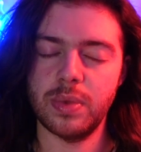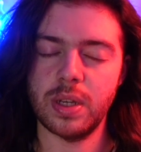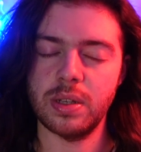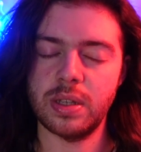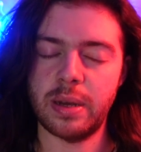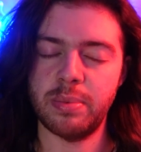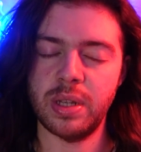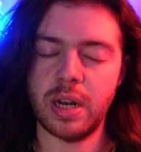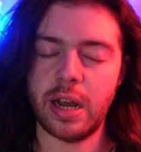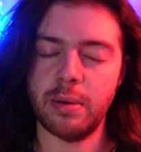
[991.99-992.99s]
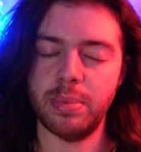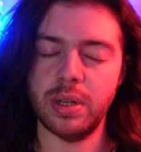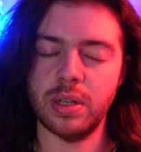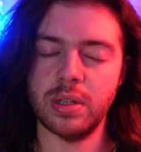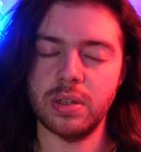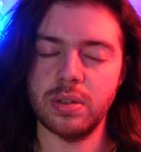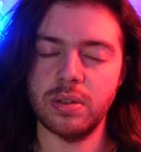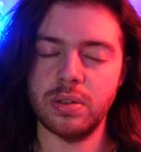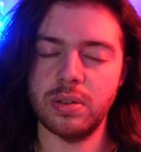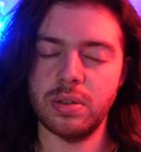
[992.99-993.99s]
Accepting
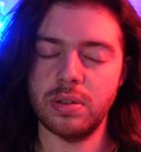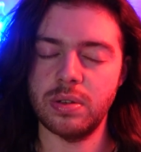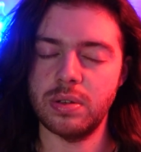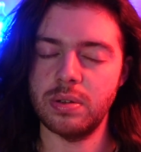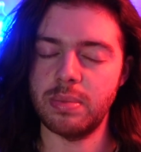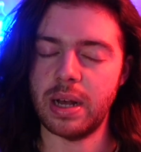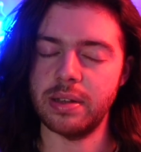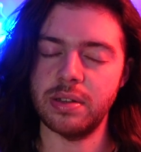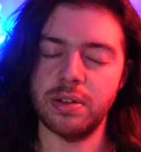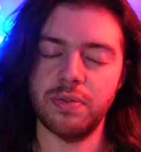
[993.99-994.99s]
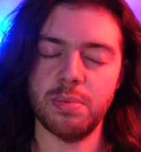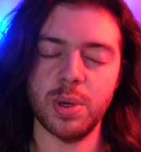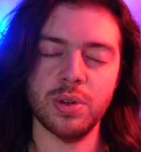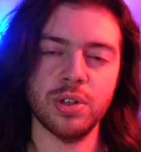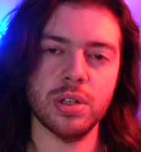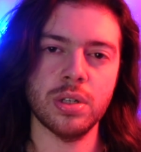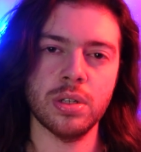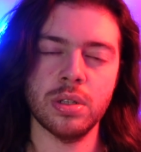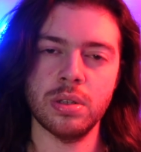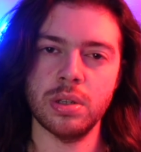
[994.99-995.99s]
happiness, positive
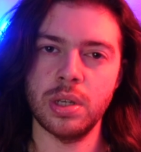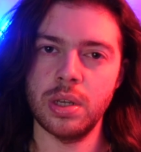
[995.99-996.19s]
emotions